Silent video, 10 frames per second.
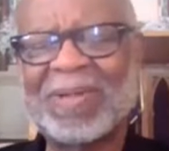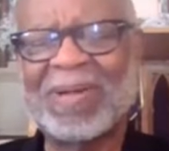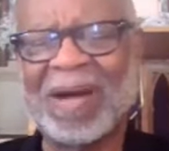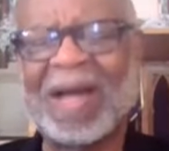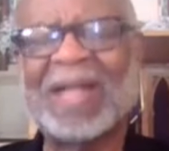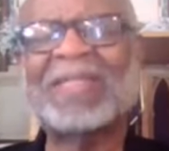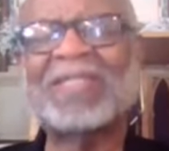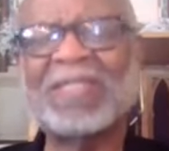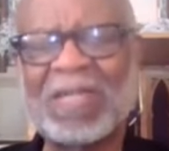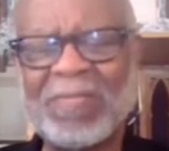God, this
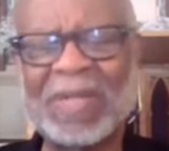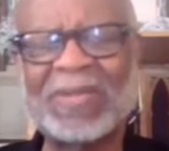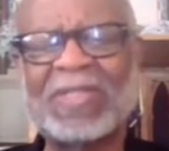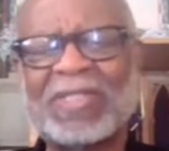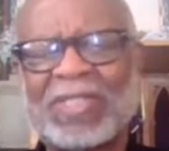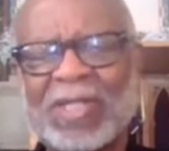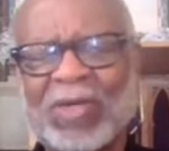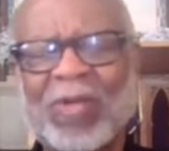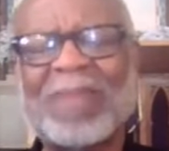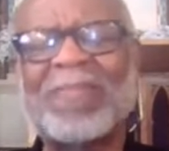dear mother, this dear
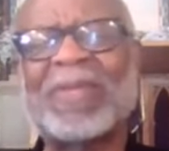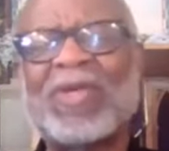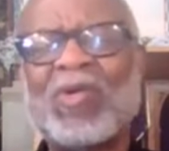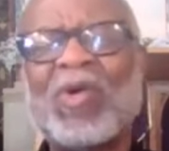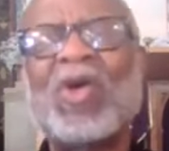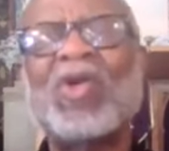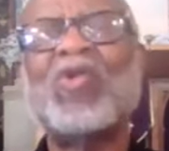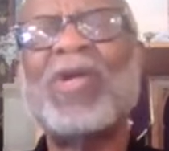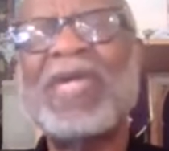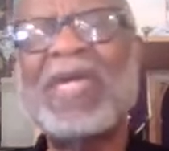grandmother, you,
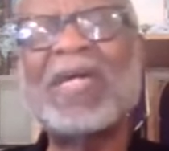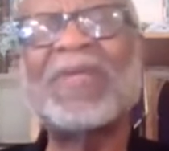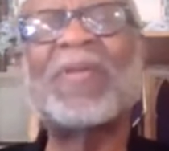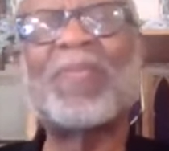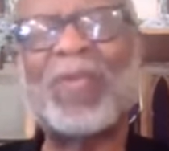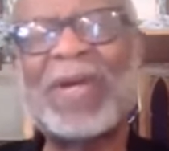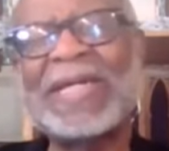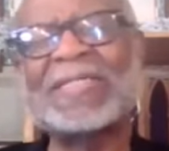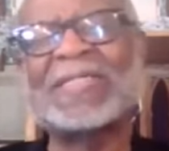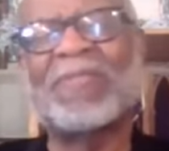you hear the
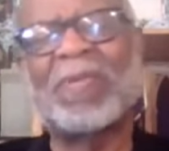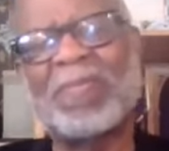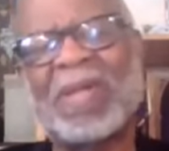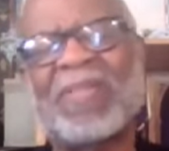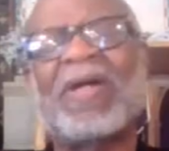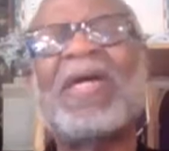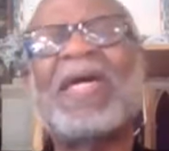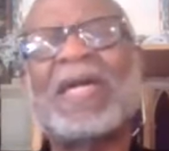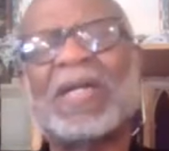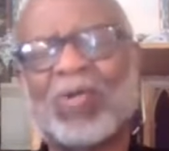prayers of a mother
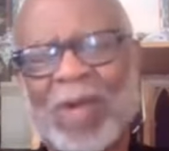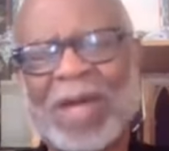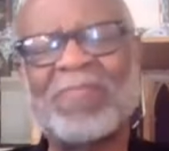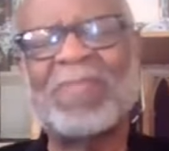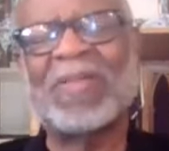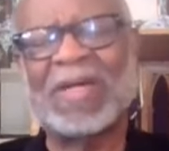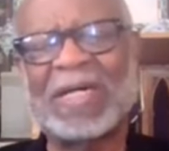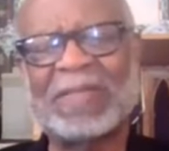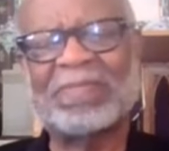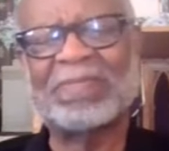and a grandmother.
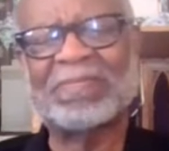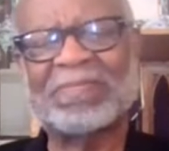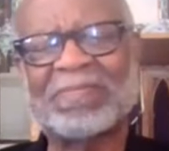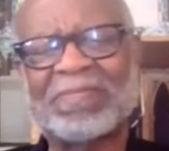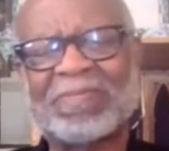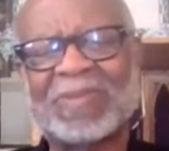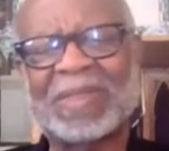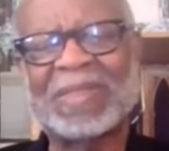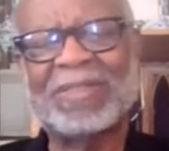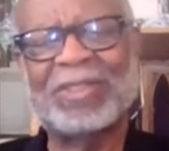
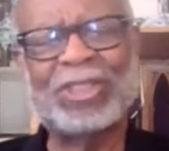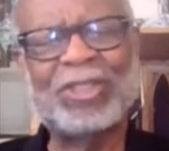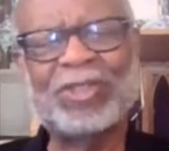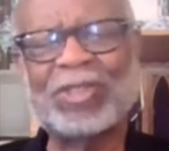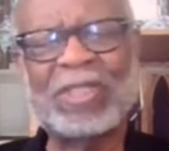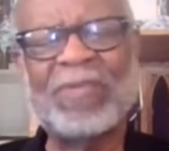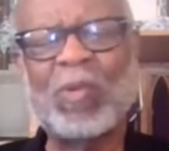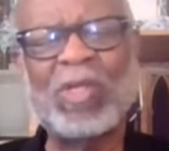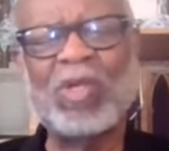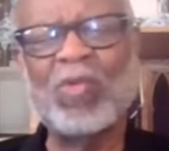Jesus,
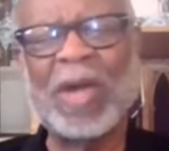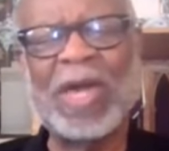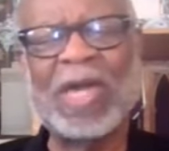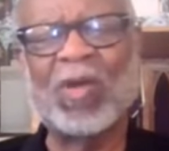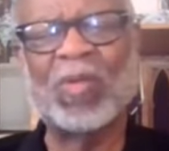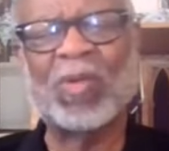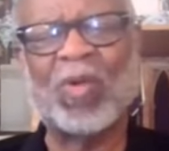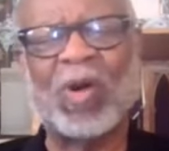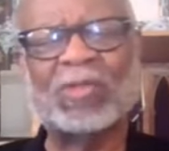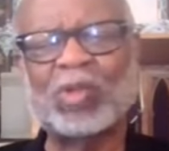even when you were hanging on the
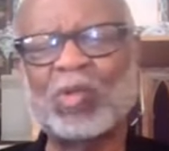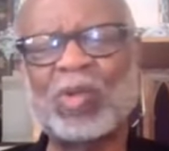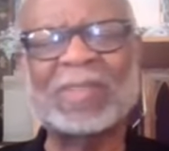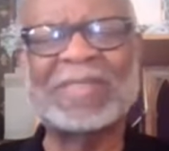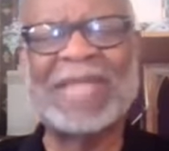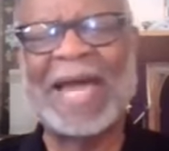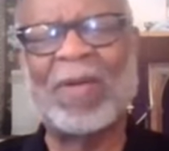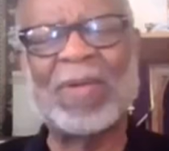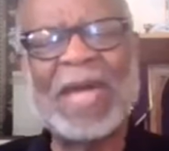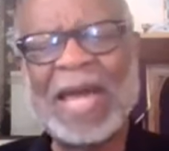cross, you looked
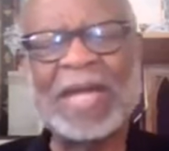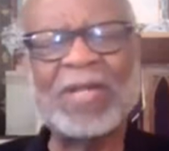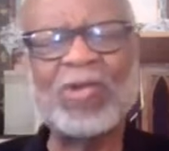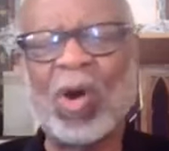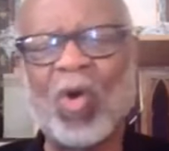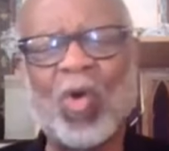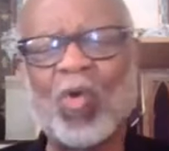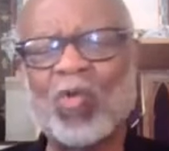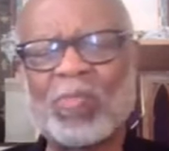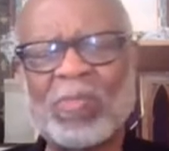down at your
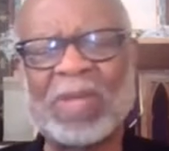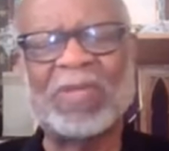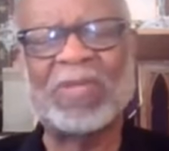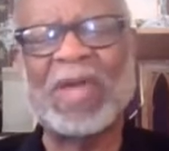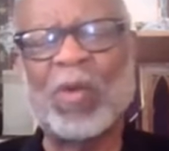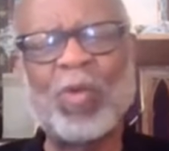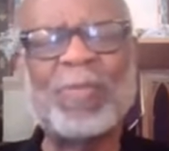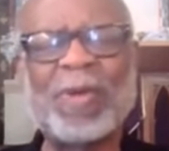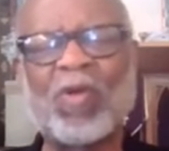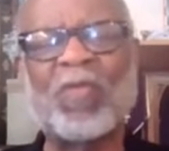own mother there
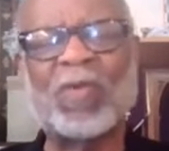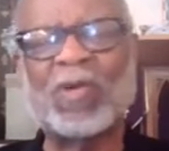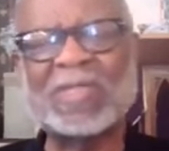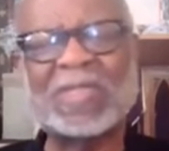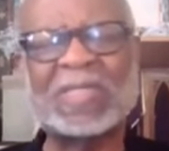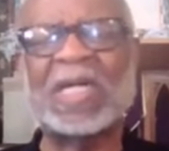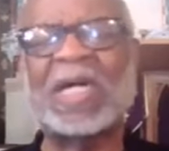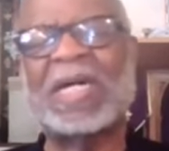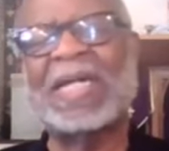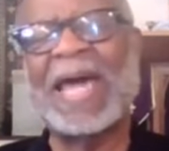weeping over her
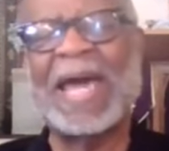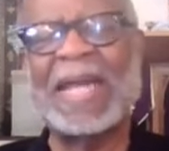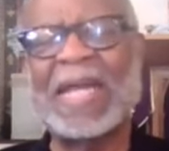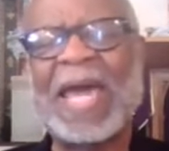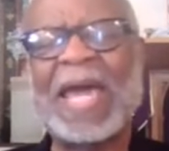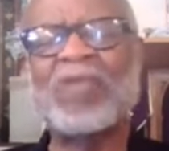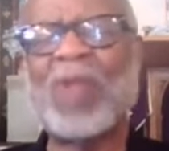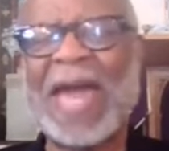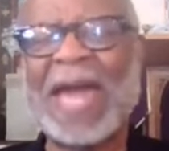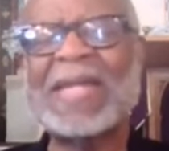son, and, and
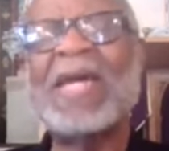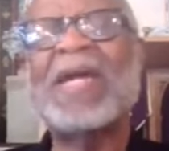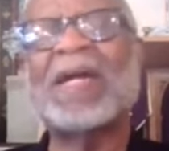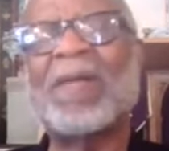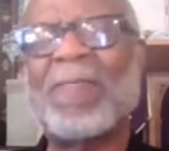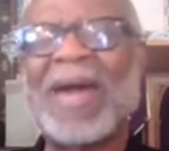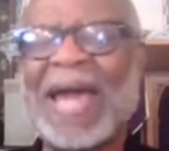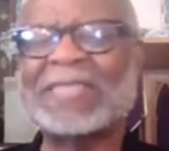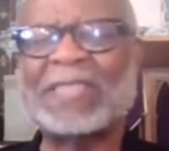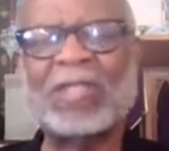you had
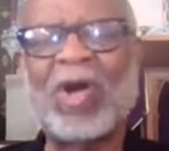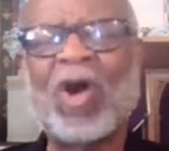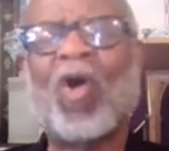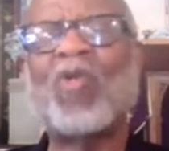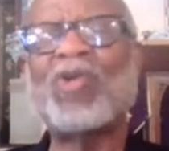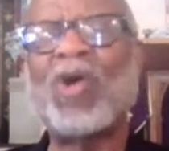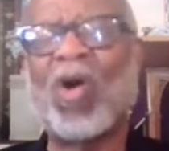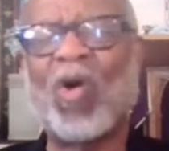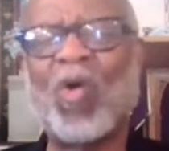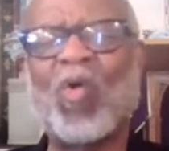compassion on
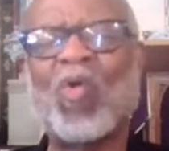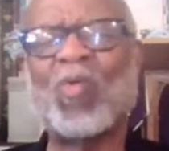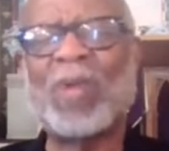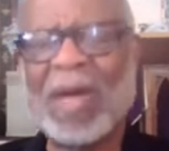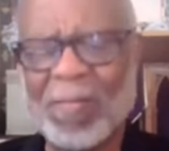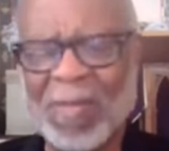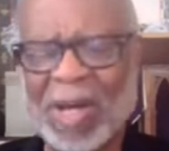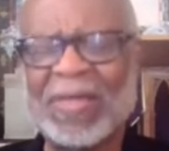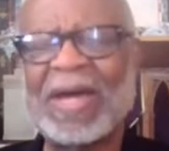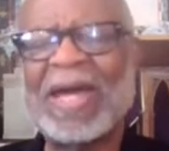your own
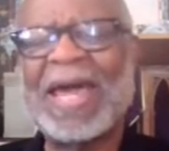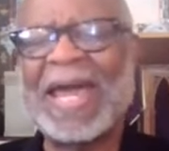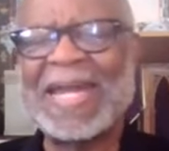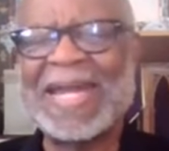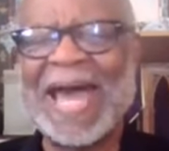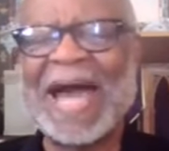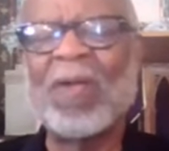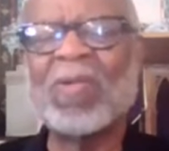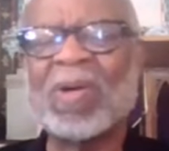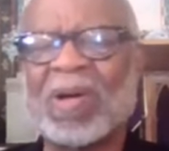mother. And
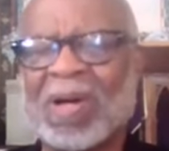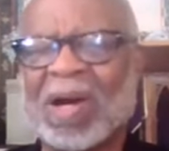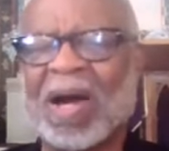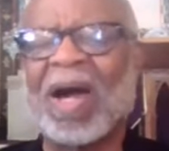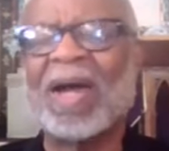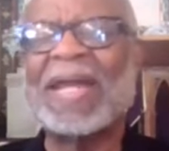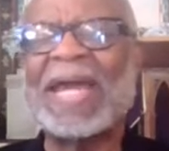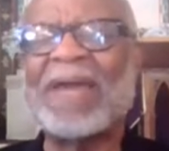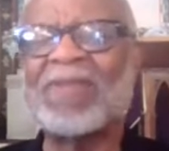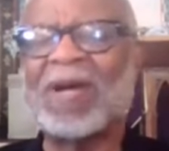now, God,
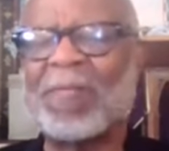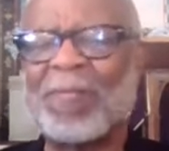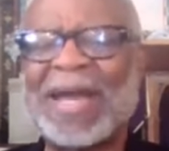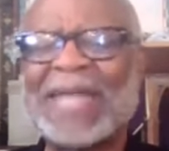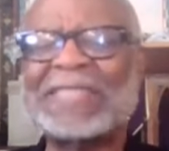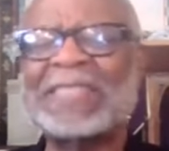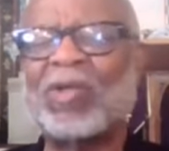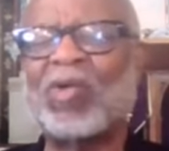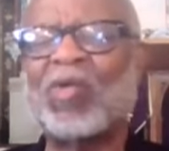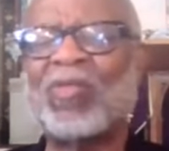have
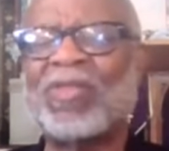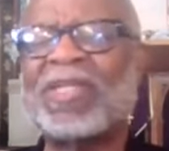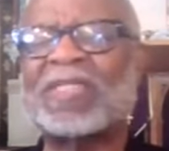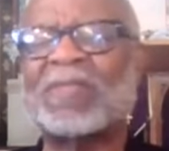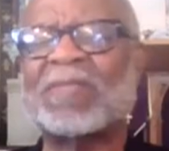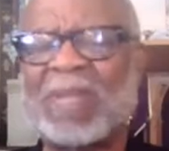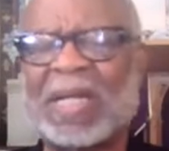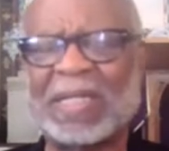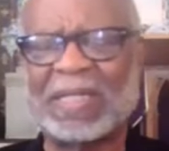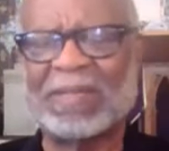compassion on this mother.